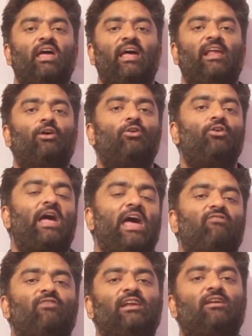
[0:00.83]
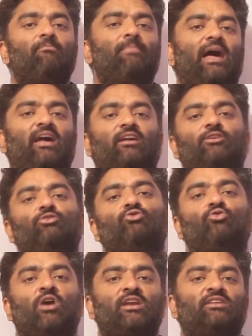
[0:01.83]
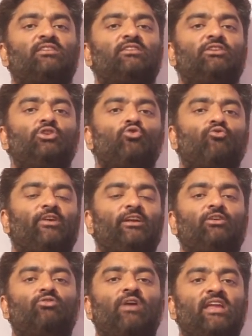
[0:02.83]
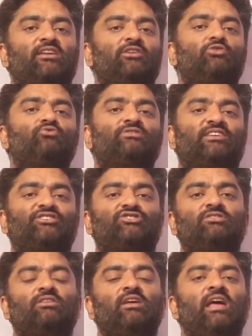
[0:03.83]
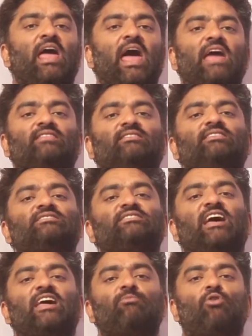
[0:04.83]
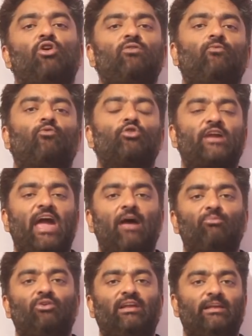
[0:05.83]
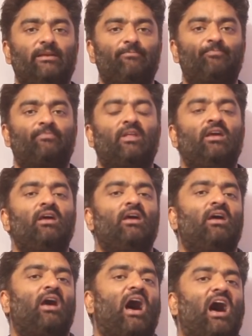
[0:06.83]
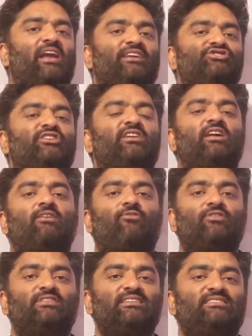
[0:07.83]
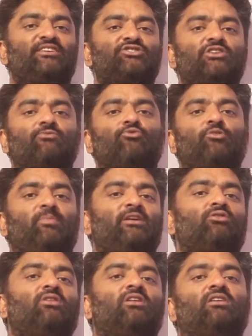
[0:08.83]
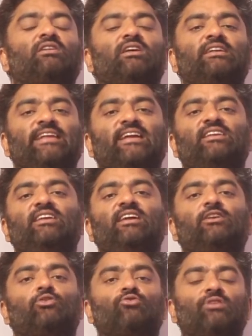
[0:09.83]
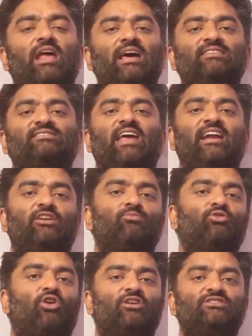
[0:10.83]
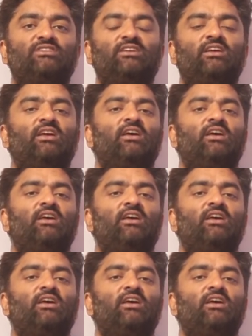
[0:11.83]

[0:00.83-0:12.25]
Hello and welcome back to another new video and a new session, and this time on vocabulary. Our agenda for this session would be to learn a technique known as etymology.